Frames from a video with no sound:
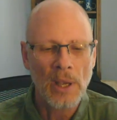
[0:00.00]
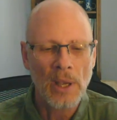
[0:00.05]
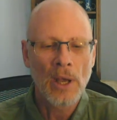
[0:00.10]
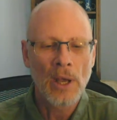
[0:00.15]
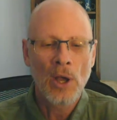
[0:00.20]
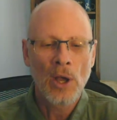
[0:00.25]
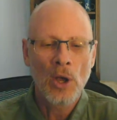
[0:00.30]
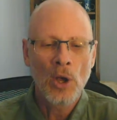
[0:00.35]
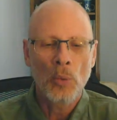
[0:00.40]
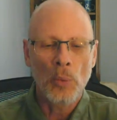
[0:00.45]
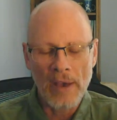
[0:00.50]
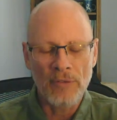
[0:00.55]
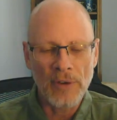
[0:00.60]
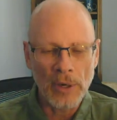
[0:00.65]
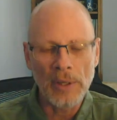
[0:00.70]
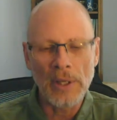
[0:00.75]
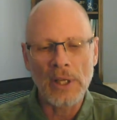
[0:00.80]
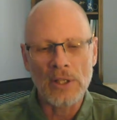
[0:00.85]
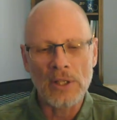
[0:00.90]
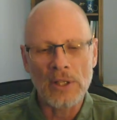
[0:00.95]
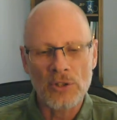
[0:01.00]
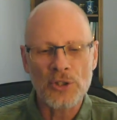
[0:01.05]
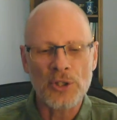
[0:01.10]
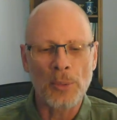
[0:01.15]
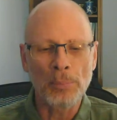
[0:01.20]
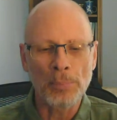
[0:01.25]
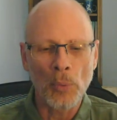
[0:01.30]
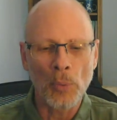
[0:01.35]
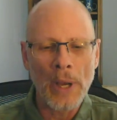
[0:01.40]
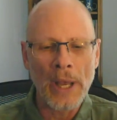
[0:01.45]
We have very
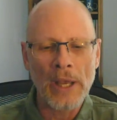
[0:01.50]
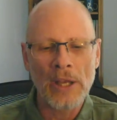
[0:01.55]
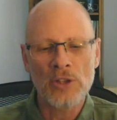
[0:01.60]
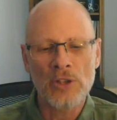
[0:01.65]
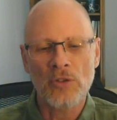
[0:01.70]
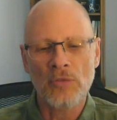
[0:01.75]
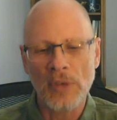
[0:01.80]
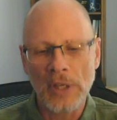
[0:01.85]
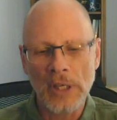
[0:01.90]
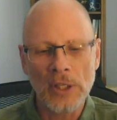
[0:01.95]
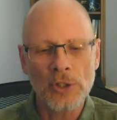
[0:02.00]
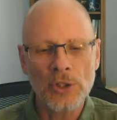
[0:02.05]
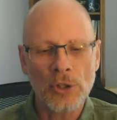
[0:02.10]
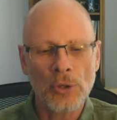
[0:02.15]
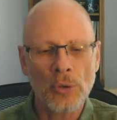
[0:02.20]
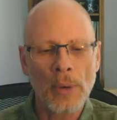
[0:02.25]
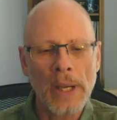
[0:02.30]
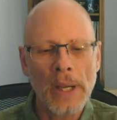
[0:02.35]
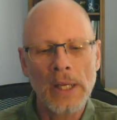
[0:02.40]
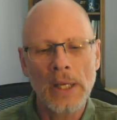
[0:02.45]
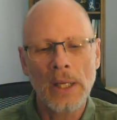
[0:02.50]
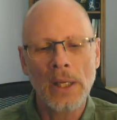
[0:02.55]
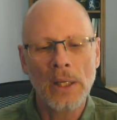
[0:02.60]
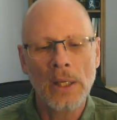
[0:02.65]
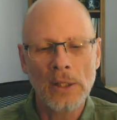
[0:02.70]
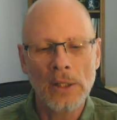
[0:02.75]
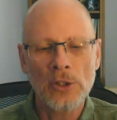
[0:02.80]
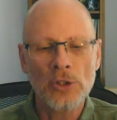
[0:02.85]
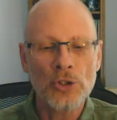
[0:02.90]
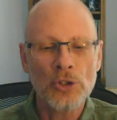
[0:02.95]
simple ways of
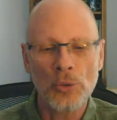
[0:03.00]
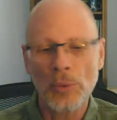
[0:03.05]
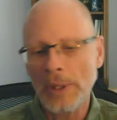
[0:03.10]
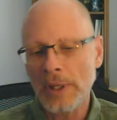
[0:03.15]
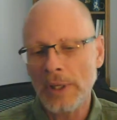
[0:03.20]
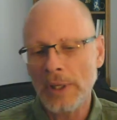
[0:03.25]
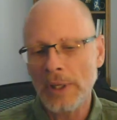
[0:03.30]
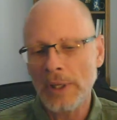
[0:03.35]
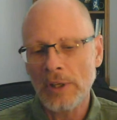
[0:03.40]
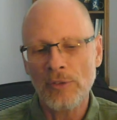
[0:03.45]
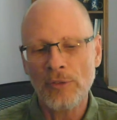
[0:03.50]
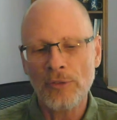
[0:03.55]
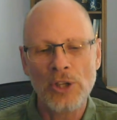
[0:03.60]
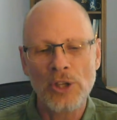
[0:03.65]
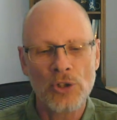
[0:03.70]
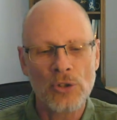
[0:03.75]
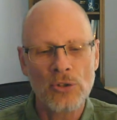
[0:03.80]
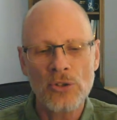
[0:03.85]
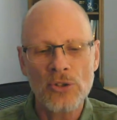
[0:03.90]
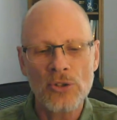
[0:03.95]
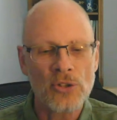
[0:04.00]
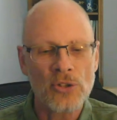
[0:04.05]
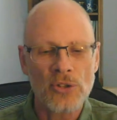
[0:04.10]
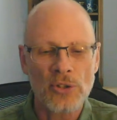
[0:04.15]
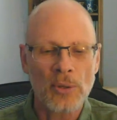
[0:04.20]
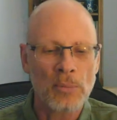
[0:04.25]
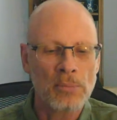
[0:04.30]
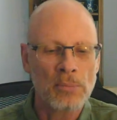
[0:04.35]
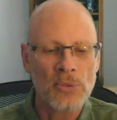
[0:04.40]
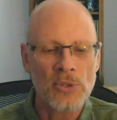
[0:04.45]
integrating into information
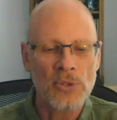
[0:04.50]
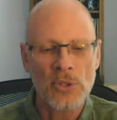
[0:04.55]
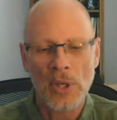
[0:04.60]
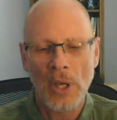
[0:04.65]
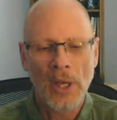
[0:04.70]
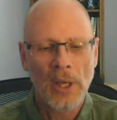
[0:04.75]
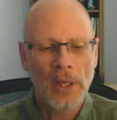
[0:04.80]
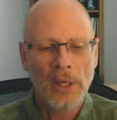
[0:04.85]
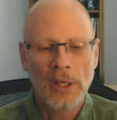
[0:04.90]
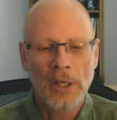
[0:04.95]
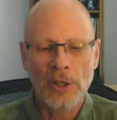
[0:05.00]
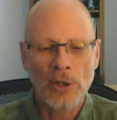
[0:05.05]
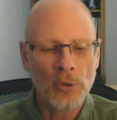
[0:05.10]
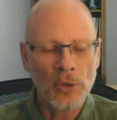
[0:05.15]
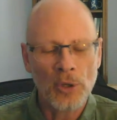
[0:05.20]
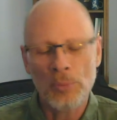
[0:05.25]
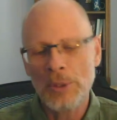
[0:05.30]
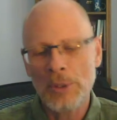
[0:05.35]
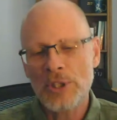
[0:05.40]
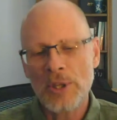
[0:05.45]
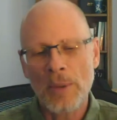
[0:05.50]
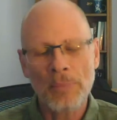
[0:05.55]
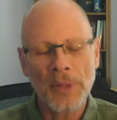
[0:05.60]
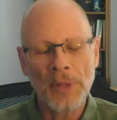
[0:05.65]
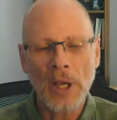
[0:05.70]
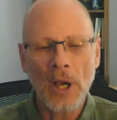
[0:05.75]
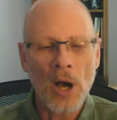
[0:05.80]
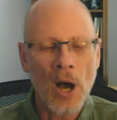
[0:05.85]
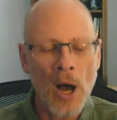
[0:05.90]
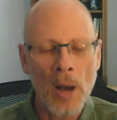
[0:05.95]
systems. It could be
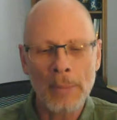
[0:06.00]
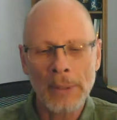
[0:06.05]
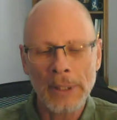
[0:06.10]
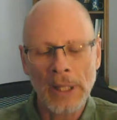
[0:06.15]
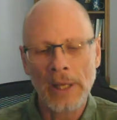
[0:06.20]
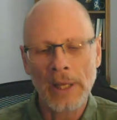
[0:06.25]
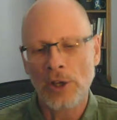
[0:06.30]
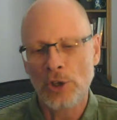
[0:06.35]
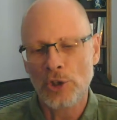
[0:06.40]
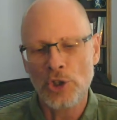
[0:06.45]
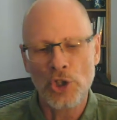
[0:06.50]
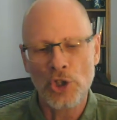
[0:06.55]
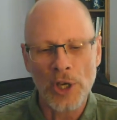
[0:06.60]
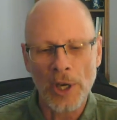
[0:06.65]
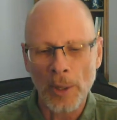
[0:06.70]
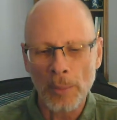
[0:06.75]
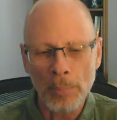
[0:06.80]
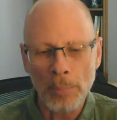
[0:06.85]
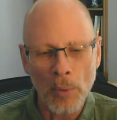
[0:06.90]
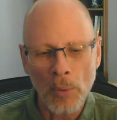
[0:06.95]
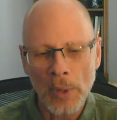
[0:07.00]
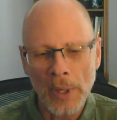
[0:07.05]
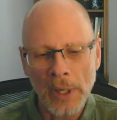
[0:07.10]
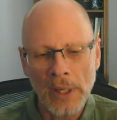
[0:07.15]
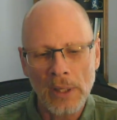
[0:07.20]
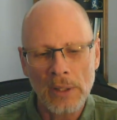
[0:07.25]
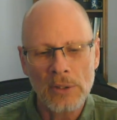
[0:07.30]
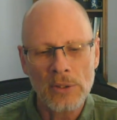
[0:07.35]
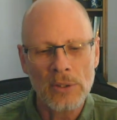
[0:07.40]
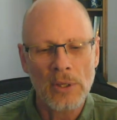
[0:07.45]
something common like a
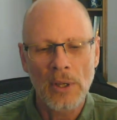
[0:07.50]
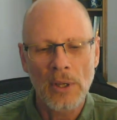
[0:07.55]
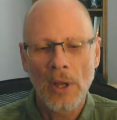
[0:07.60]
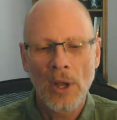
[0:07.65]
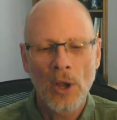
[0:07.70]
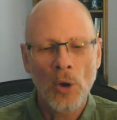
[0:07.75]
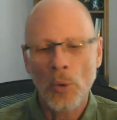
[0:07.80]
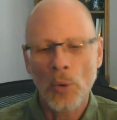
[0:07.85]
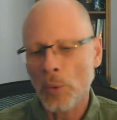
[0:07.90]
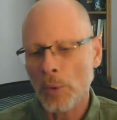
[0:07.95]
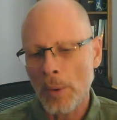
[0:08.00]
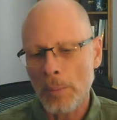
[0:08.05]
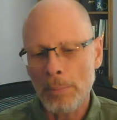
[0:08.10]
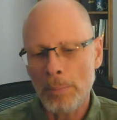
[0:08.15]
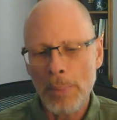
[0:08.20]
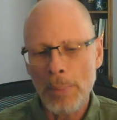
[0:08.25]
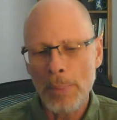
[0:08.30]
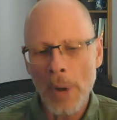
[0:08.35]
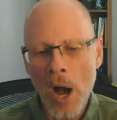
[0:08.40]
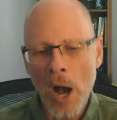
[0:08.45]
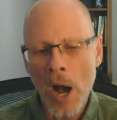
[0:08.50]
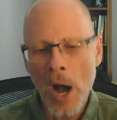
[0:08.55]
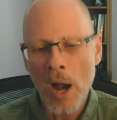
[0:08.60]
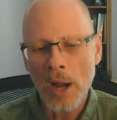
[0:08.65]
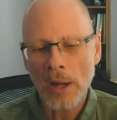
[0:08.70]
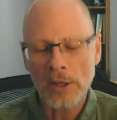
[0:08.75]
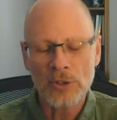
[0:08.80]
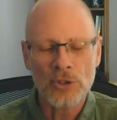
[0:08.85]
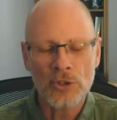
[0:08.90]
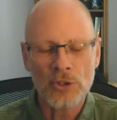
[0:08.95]
SharePoint or a
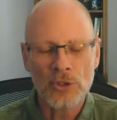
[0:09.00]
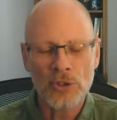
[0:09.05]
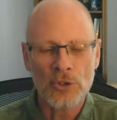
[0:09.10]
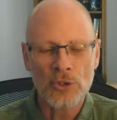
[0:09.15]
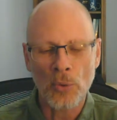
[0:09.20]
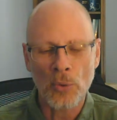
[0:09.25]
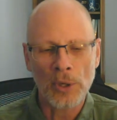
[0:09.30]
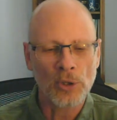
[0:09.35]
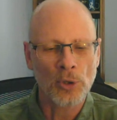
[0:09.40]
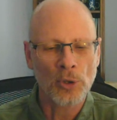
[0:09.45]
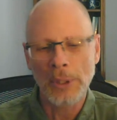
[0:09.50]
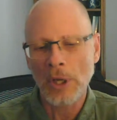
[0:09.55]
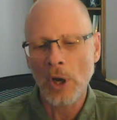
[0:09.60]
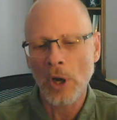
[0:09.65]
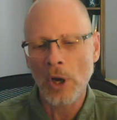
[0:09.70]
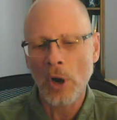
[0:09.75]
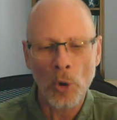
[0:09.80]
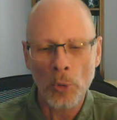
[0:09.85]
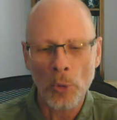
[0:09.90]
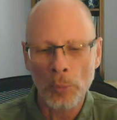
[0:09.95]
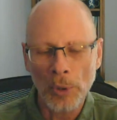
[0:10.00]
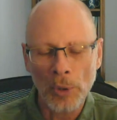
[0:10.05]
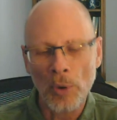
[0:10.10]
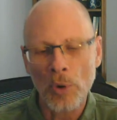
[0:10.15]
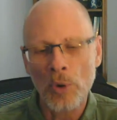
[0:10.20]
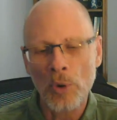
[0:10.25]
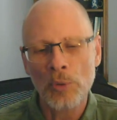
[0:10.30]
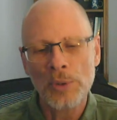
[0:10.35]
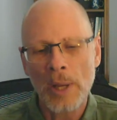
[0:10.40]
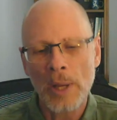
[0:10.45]
Box, or it could be a
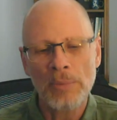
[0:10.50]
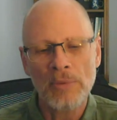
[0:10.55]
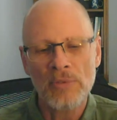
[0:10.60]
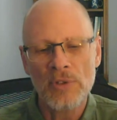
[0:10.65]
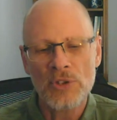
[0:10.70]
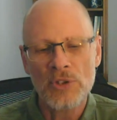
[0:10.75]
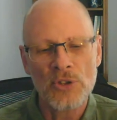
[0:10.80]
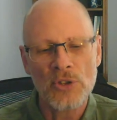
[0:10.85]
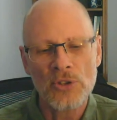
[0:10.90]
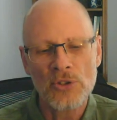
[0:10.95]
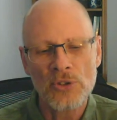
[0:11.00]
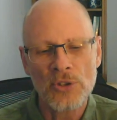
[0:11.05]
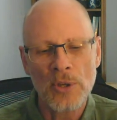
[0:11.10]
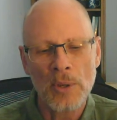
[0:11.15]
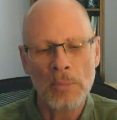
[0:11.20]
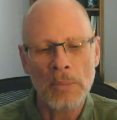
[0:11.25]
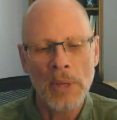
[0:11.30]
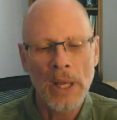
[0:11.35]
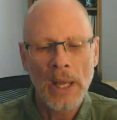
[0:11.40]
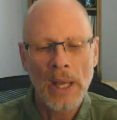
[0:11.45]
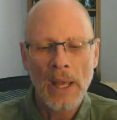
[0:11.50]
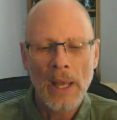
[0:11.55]
homegrown type of a system.